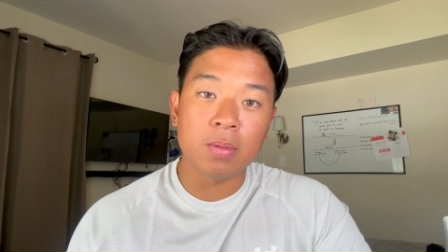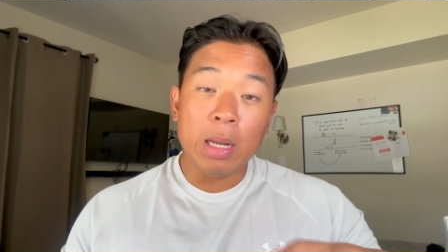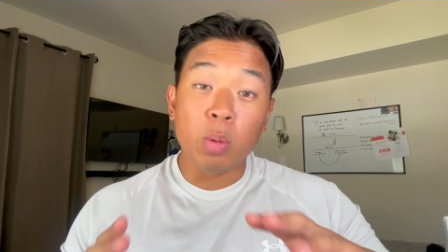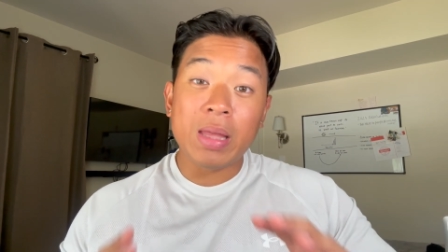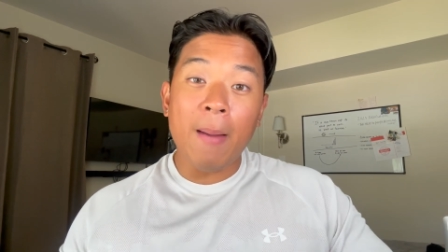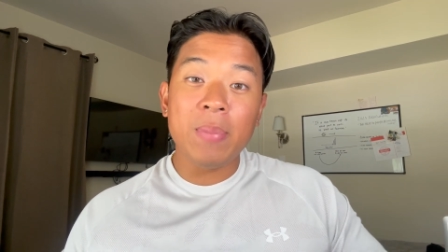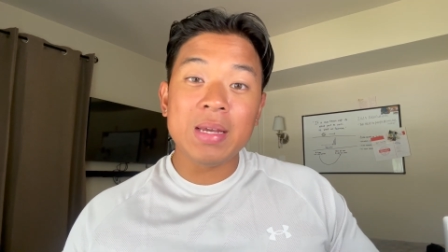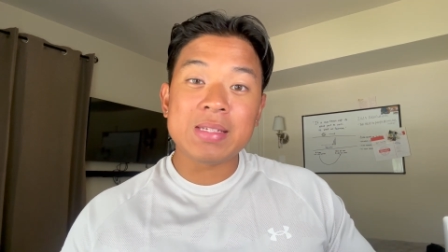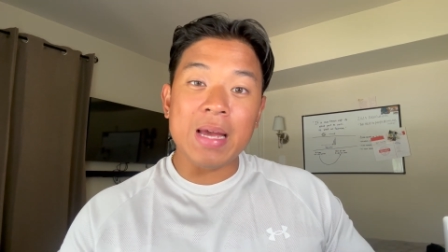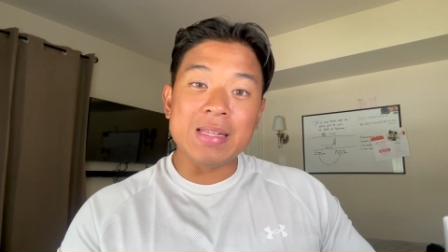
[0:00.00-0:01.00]
Now, with that being
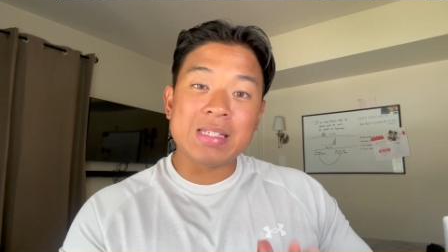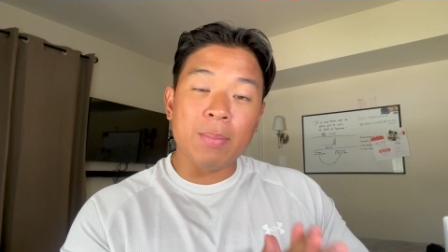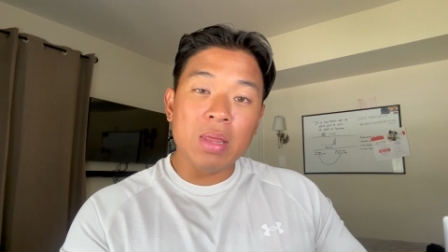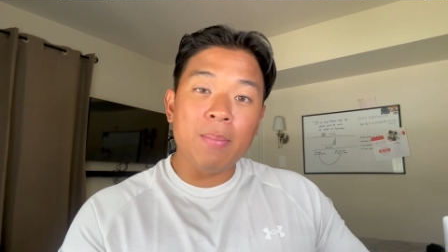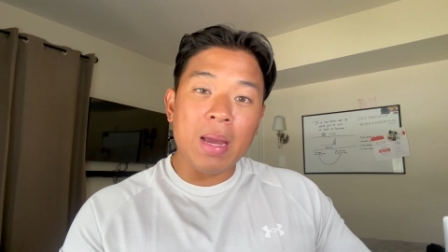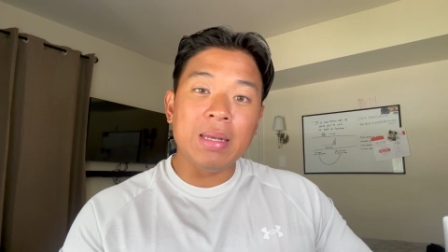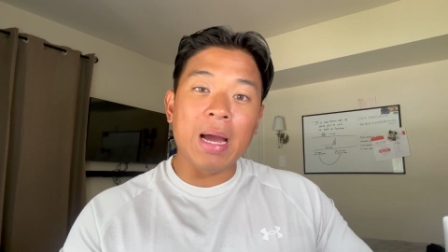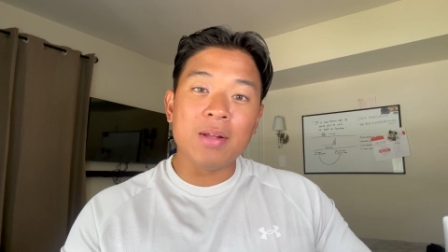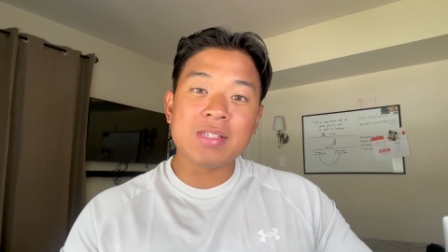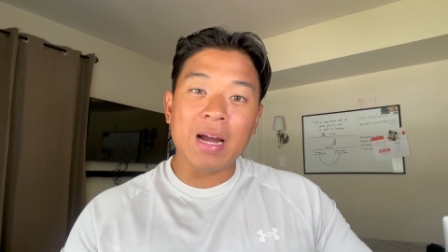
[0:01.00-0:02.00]
said, some of the main
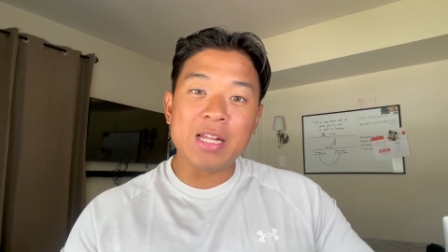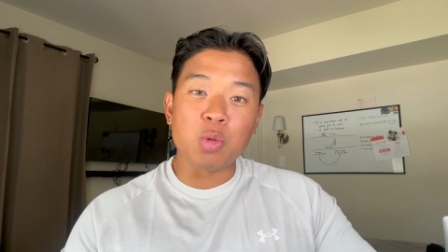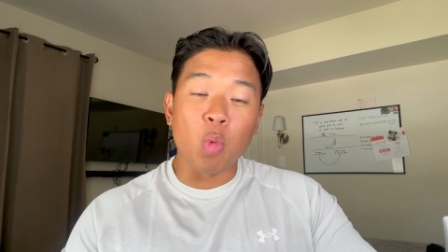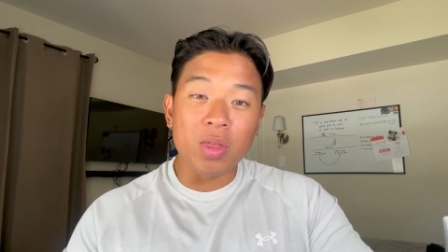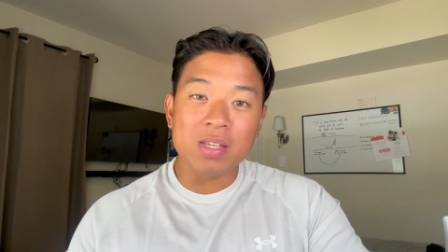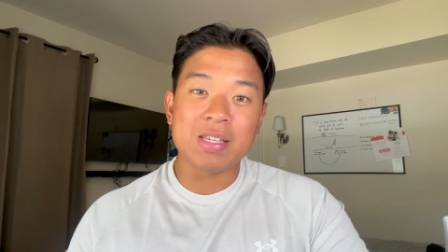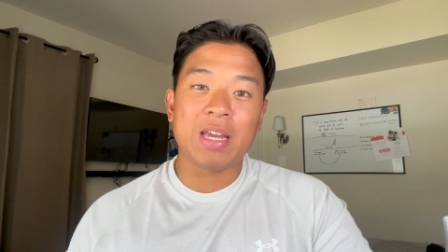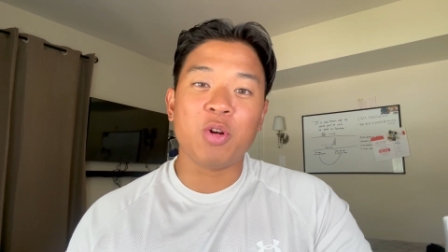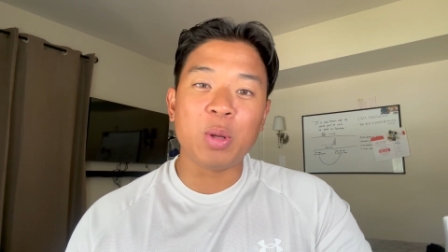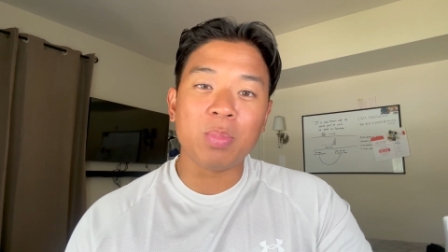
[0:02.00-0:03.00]
downsides with the
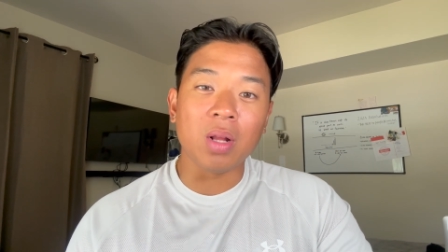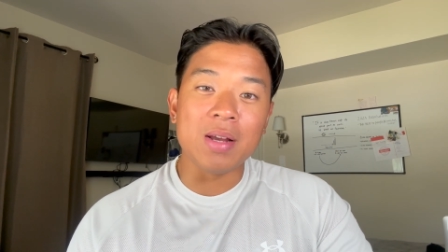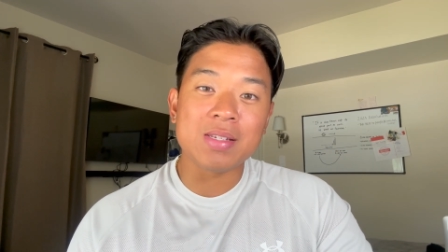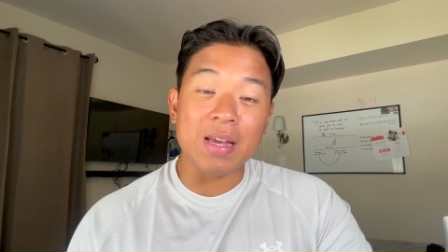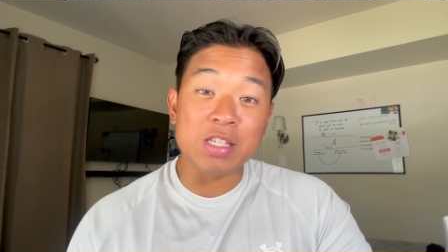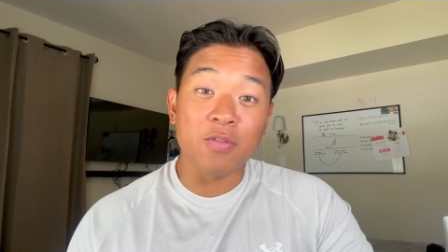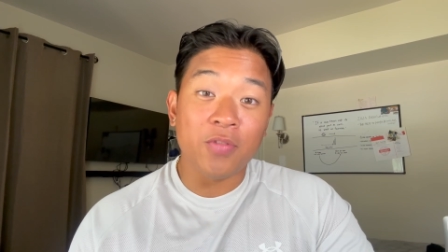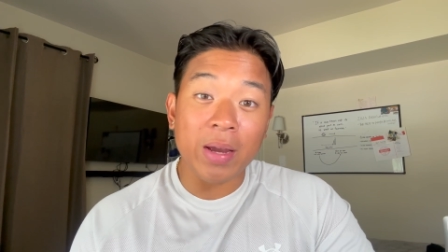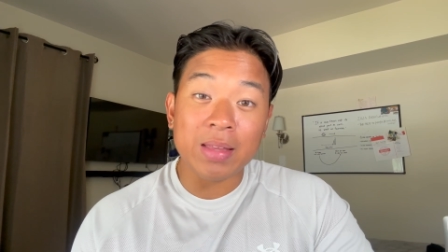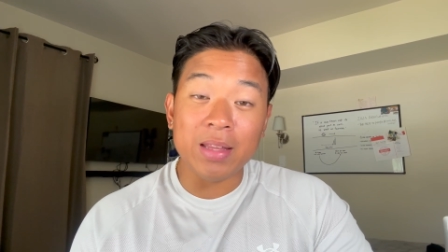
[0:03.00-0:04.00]
Security Plus is the
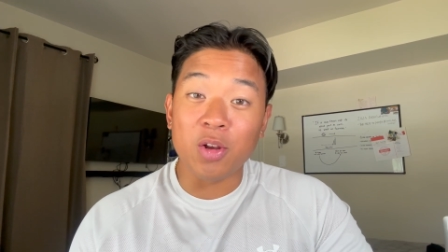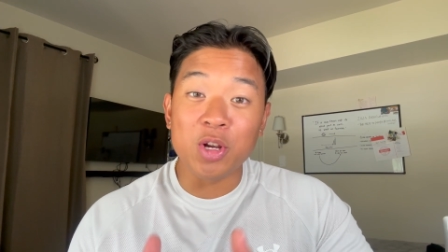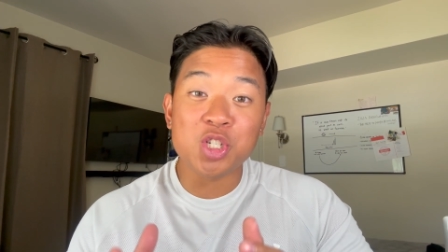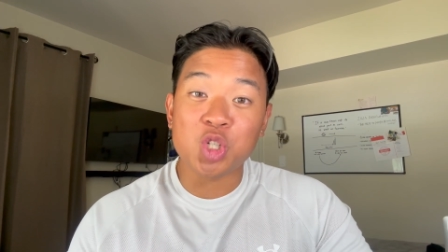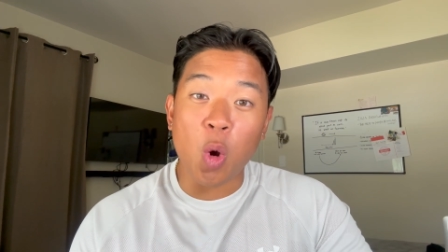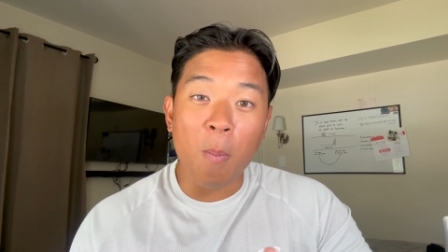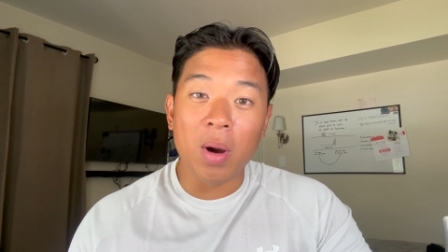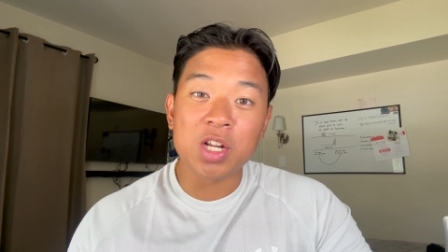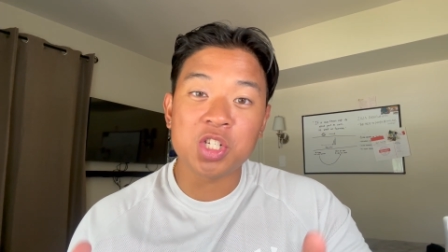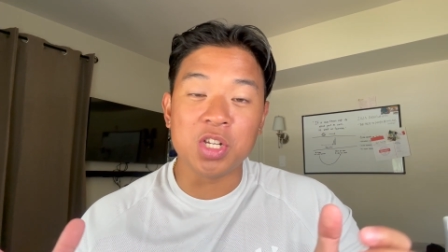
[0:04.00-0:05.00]
fact that there is so
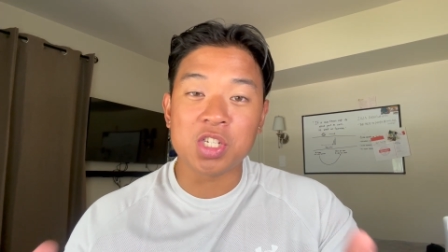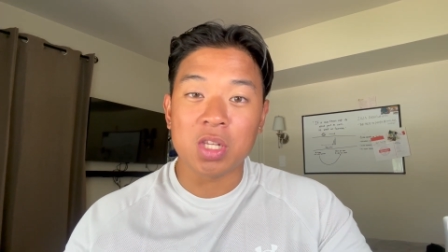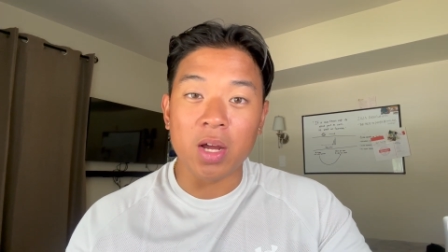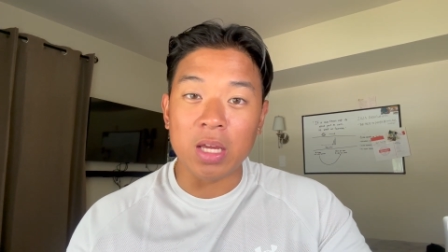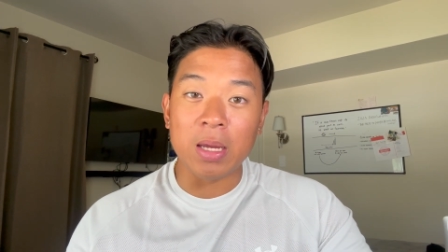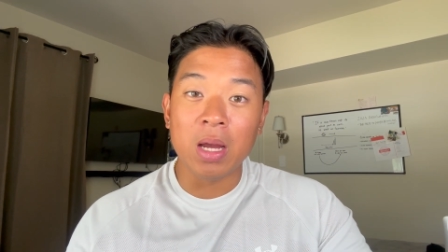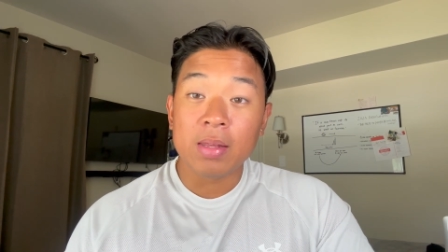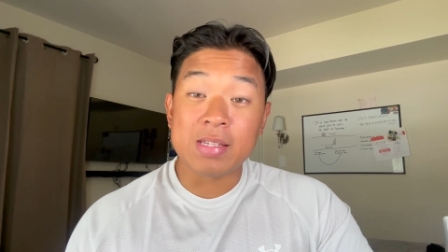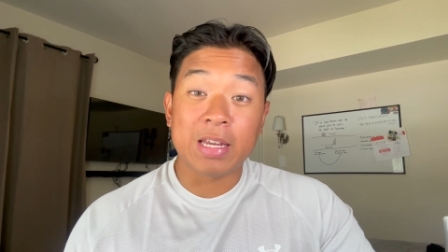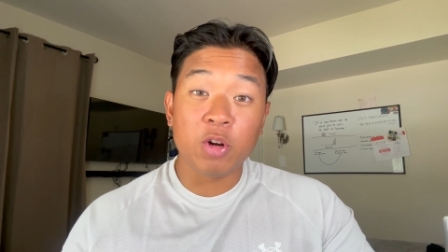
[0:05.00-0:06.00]
much to study.
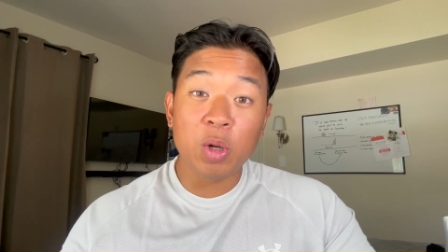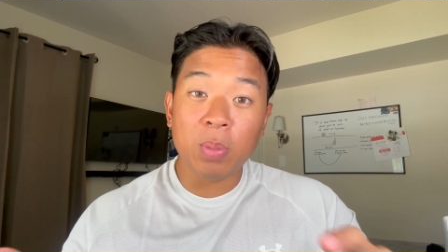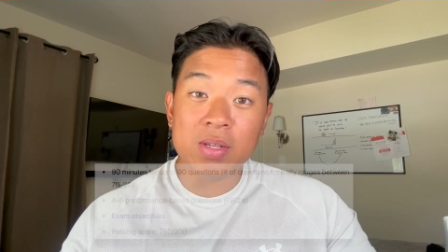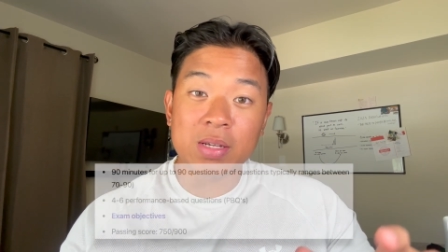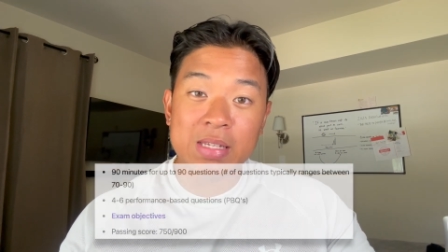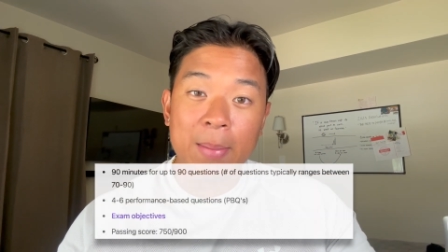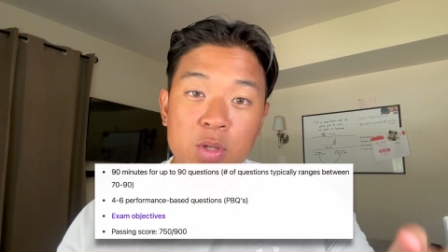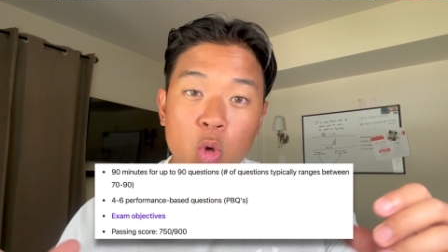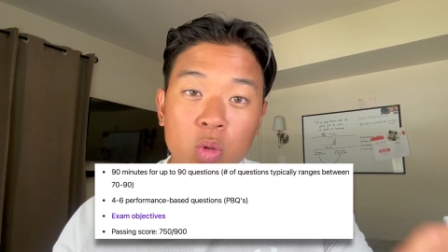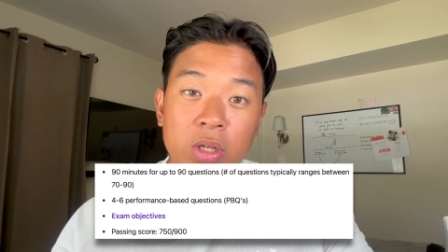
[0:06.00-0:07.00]
The Security Plus exam
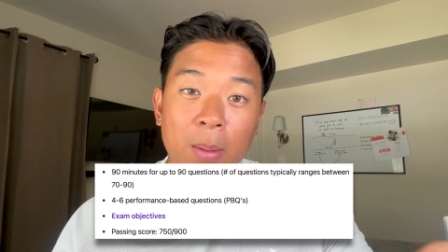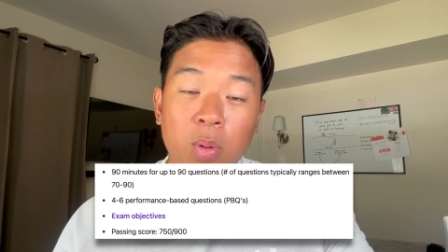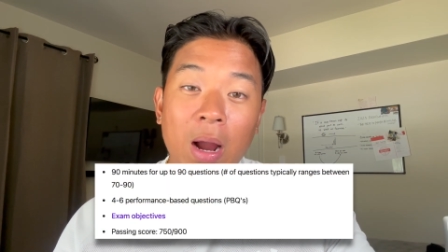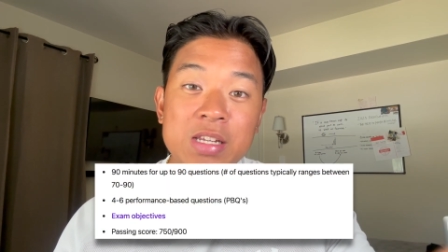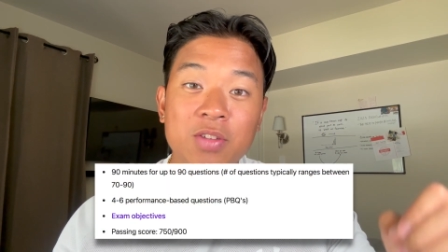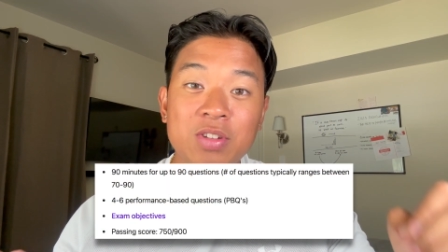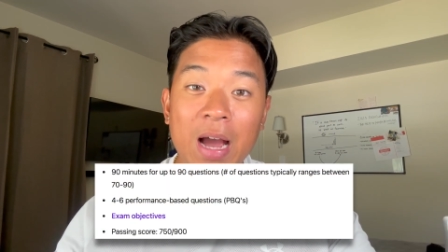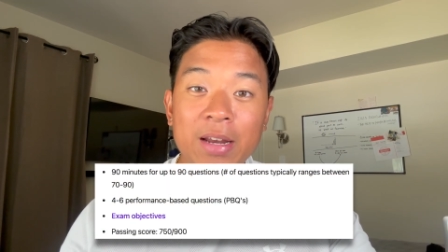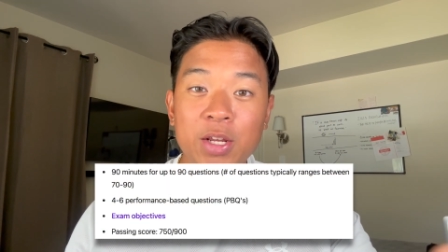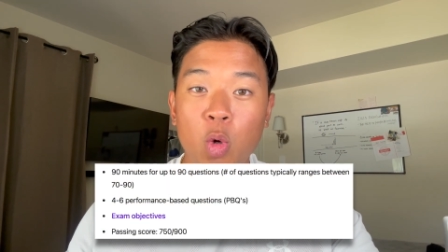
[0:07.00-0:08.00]
is only comprised of
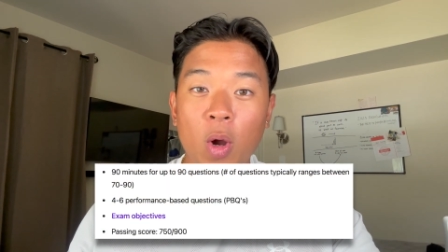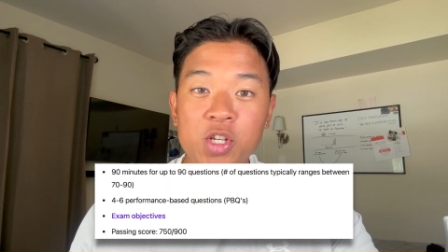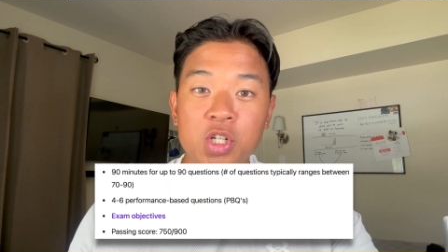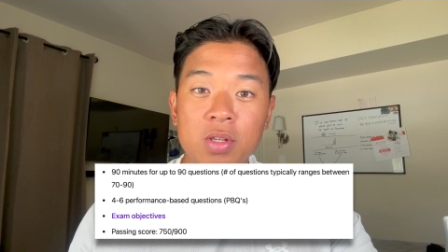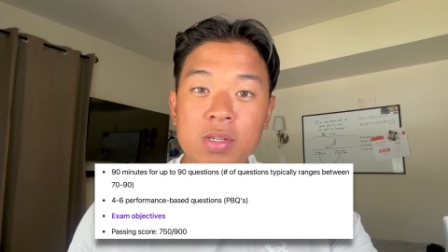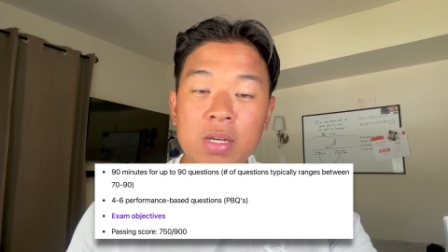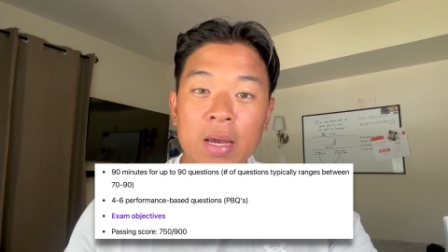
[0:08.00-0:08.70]
90 questions